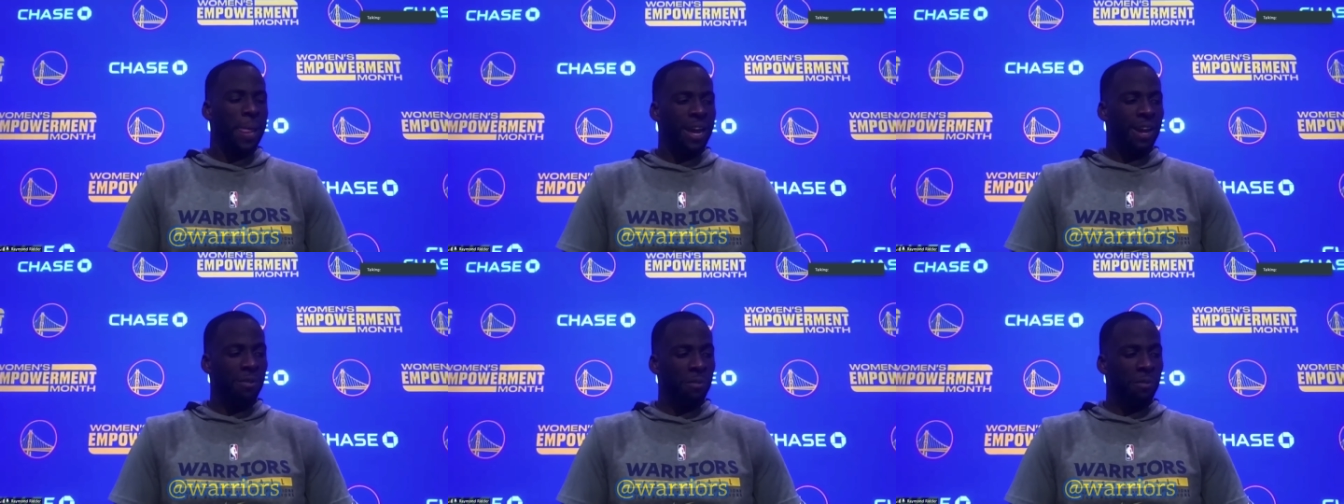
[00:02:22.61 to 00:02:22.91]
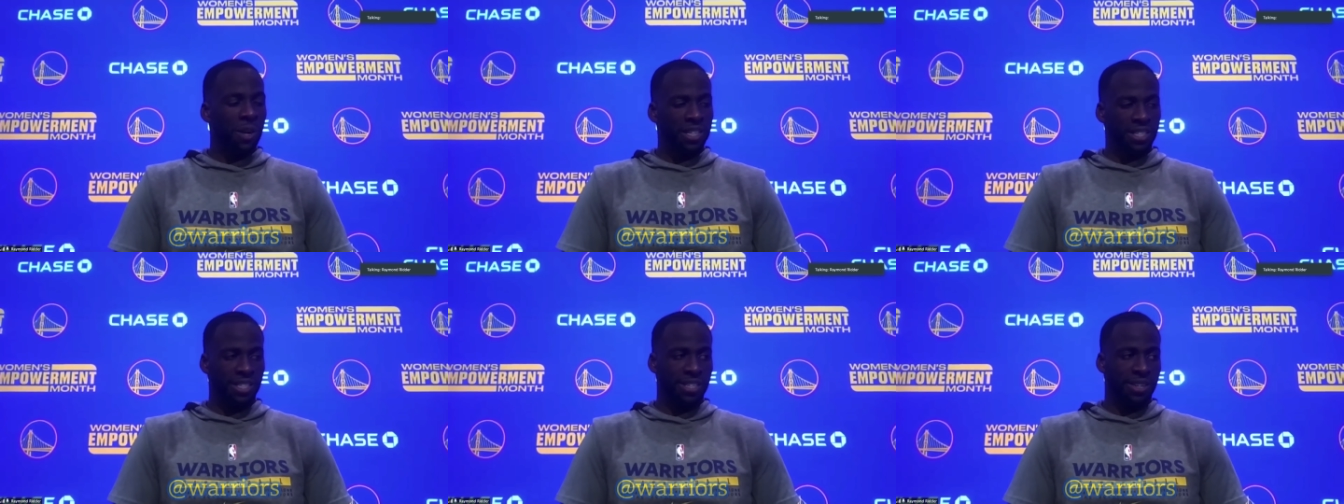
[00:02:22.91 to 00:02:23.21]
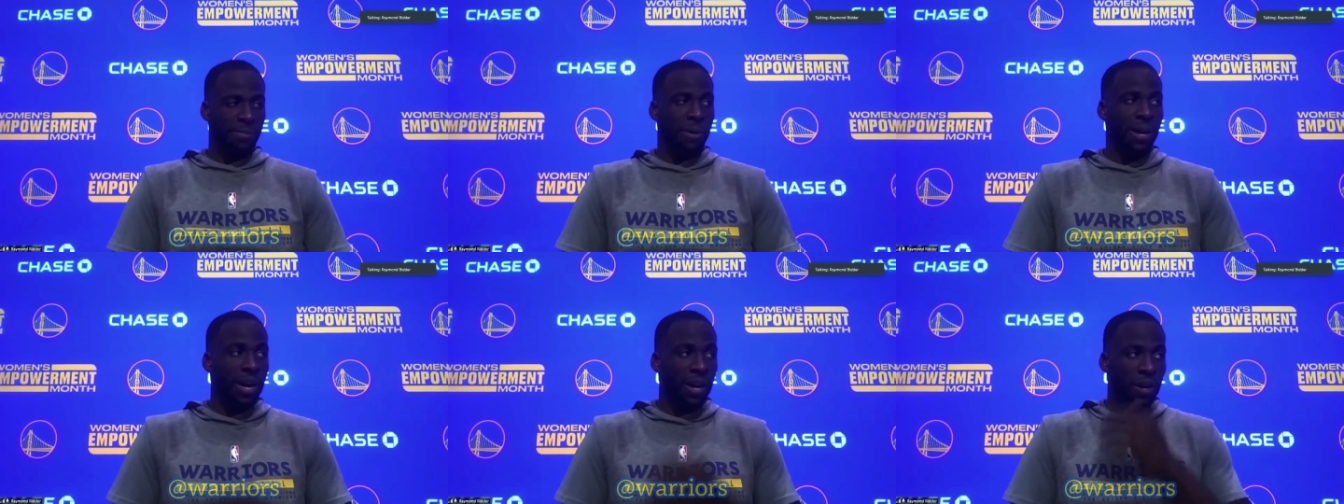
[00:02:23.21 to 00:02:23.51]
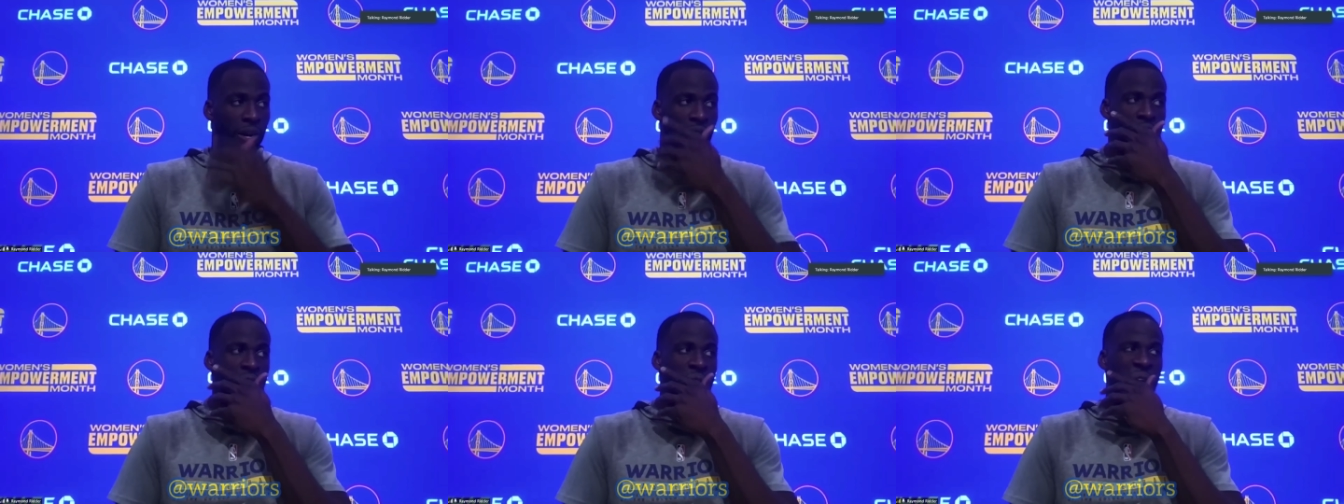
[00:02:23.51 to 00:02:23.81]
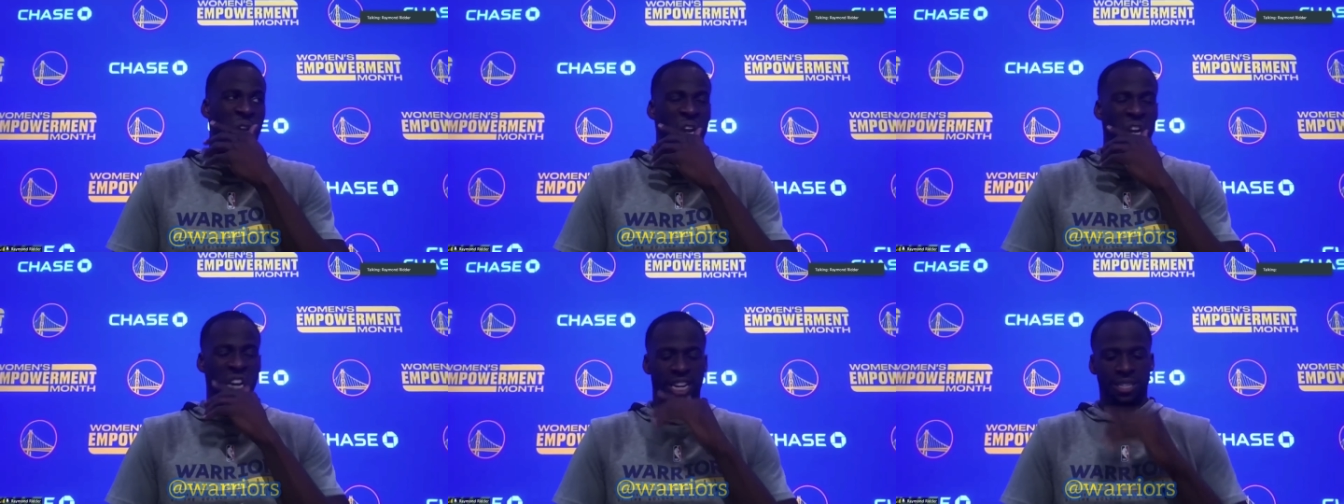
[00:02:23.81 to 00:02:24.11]
it wasn't about
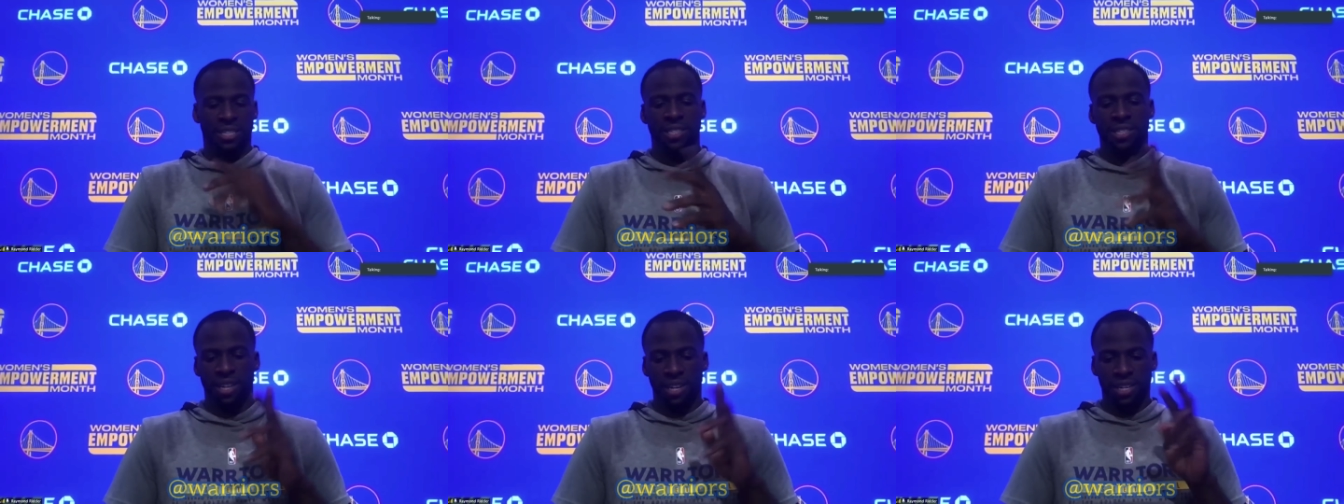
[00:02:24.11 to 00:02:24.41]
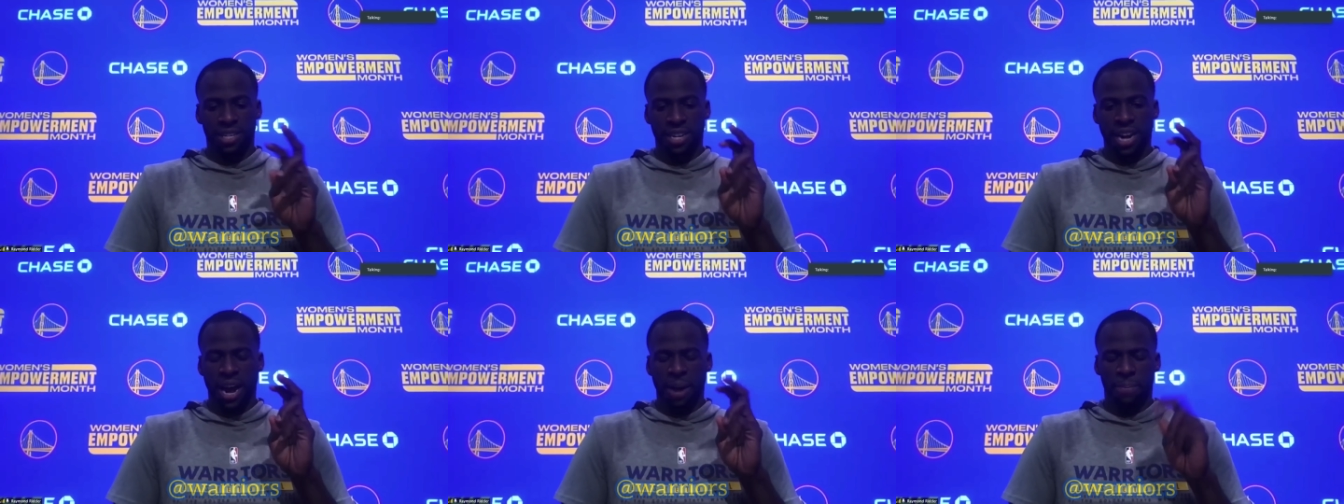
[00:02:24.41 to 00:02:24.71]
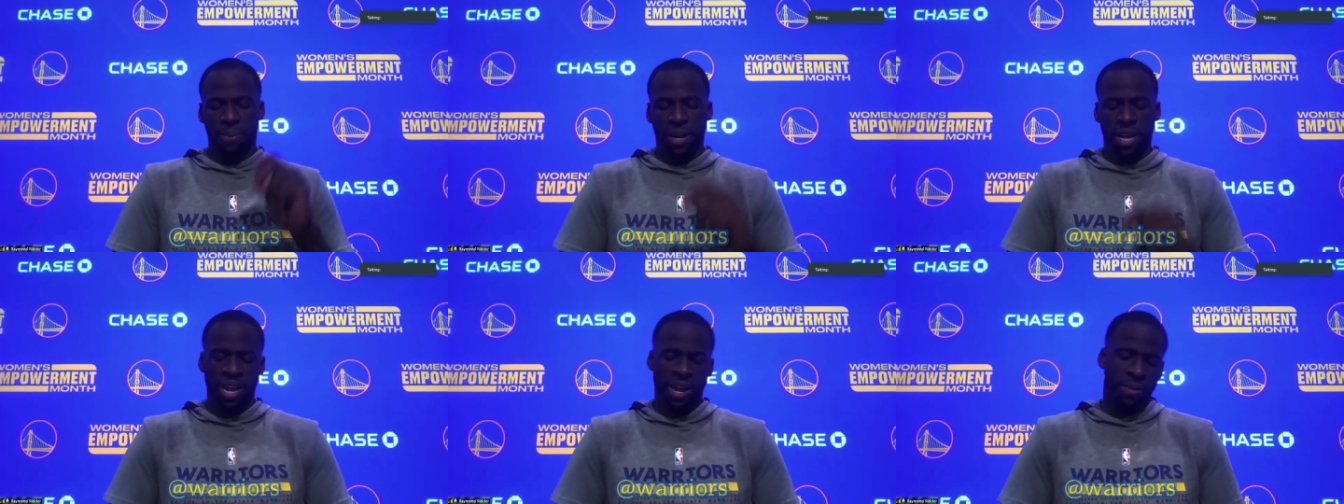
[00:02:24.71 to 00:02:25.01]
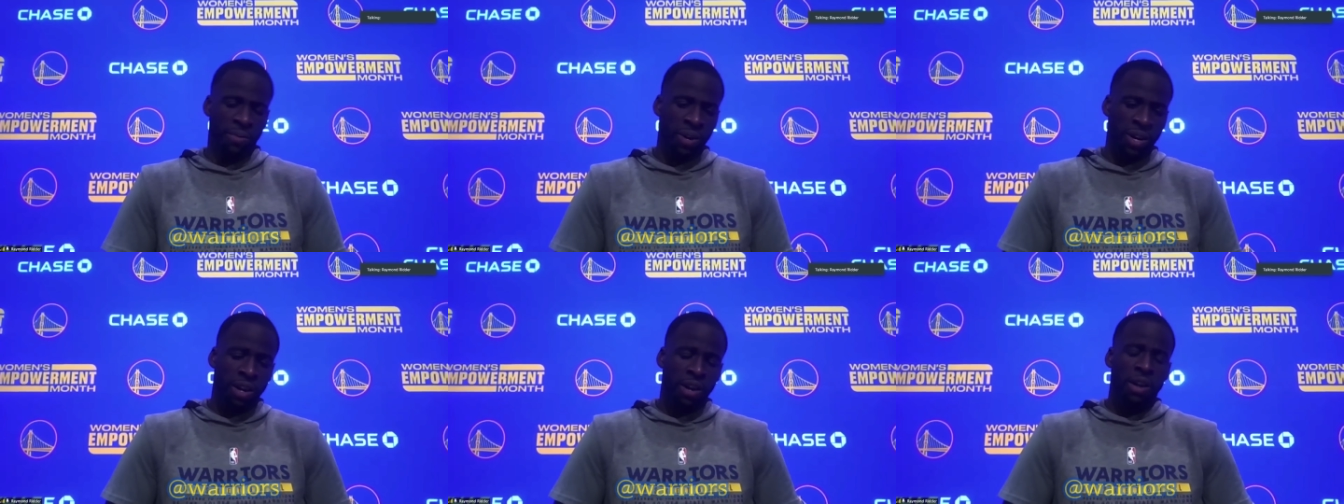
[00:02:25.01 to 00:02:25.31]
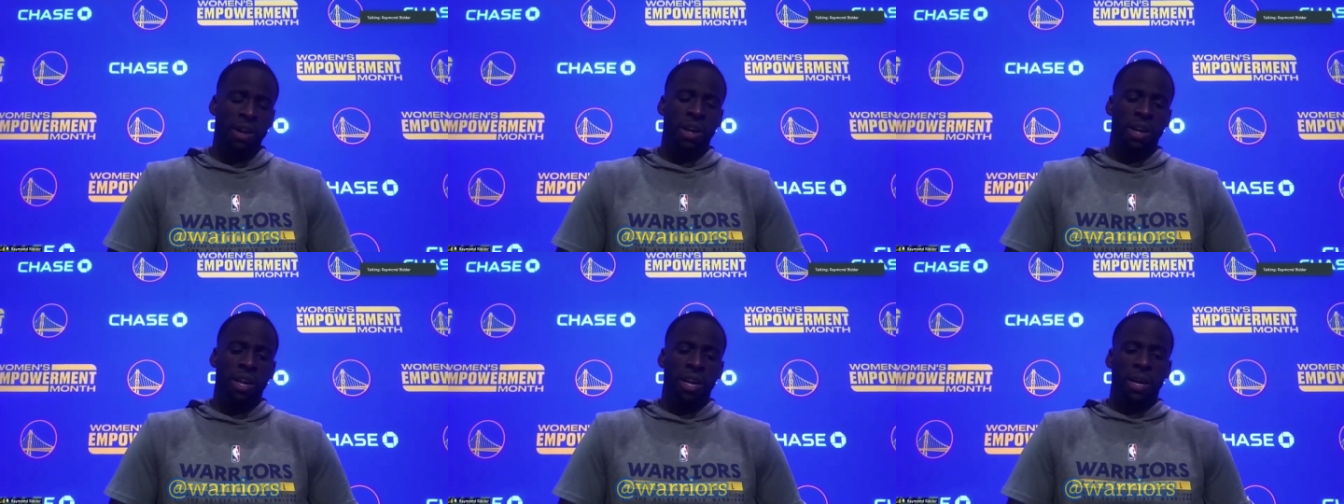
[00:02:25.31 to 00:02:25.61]
necessarily not playing well
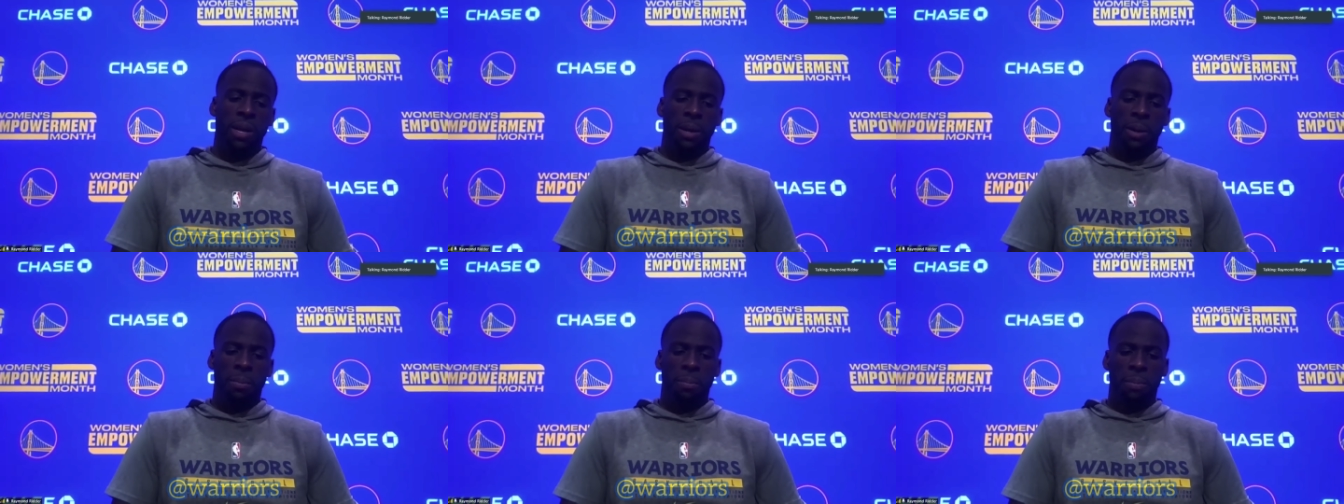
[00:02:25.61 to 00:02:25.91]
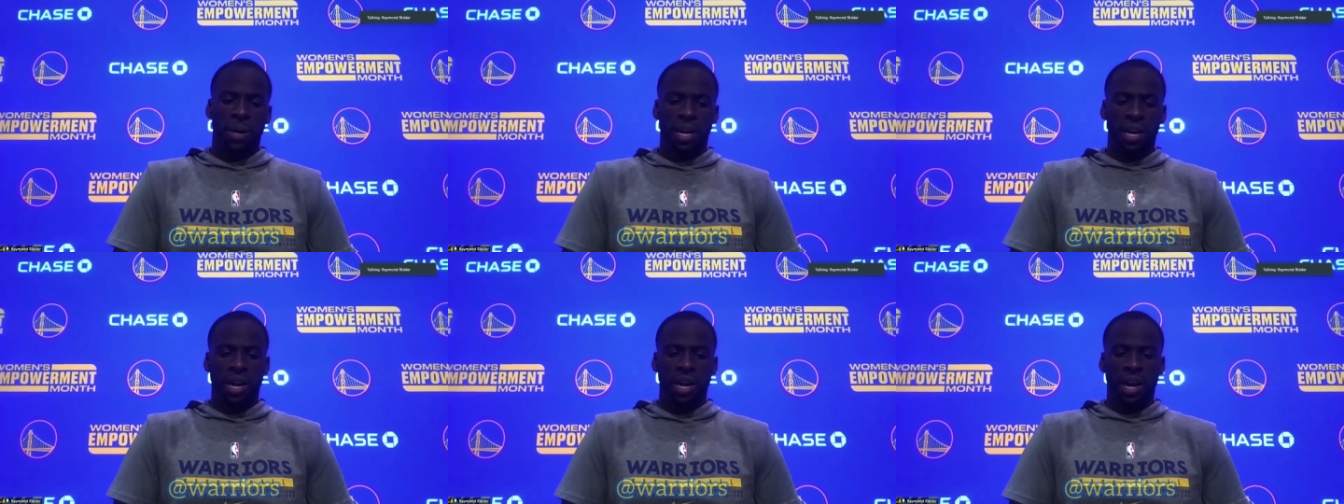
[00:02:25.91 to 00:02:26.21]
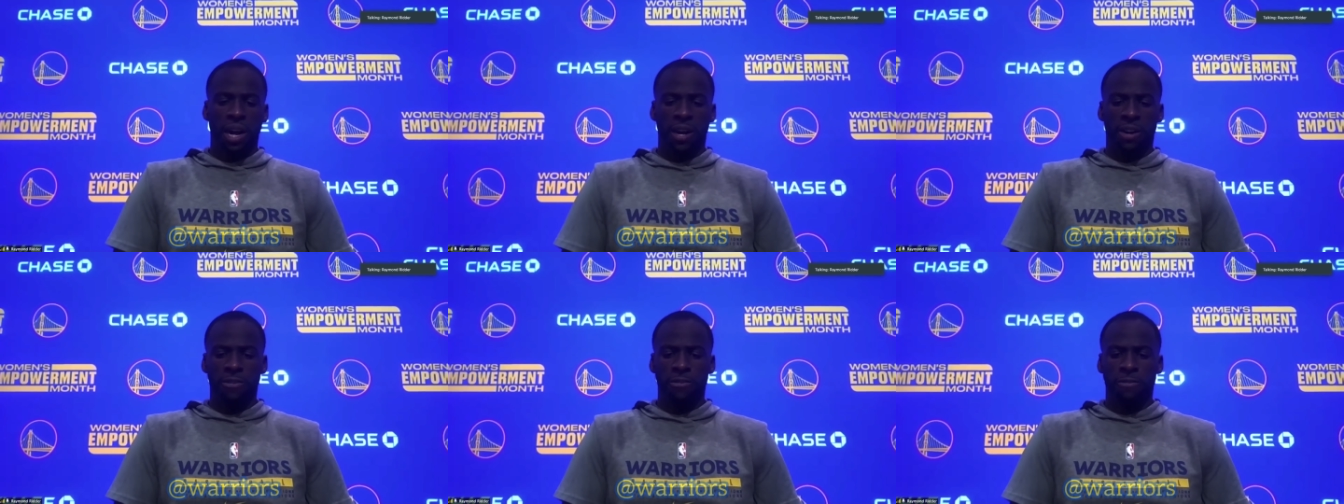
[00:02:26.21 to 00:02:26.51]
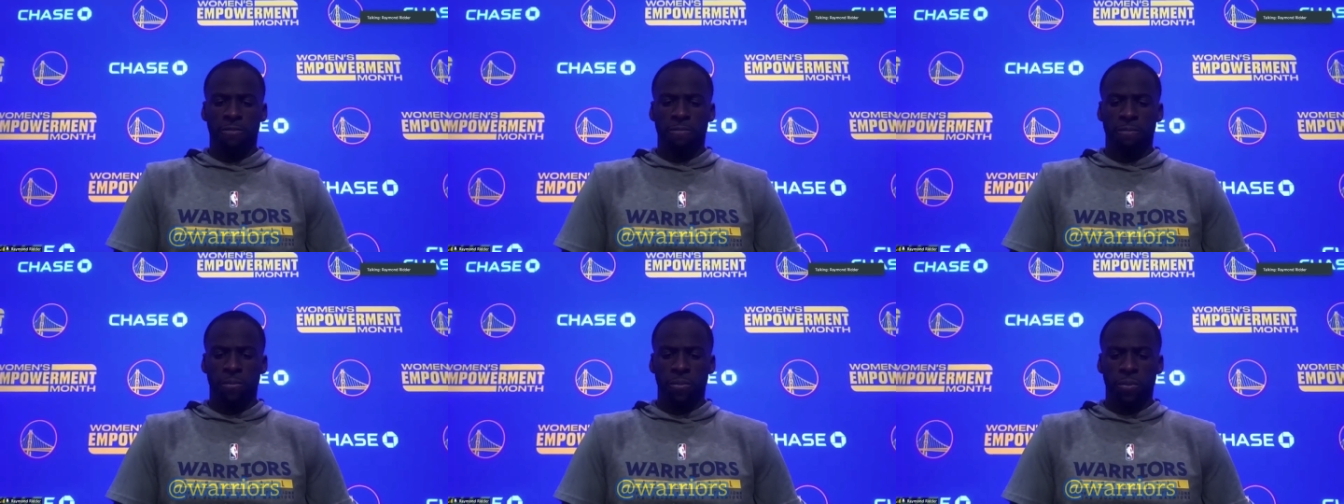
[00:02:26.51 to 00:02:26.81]
but um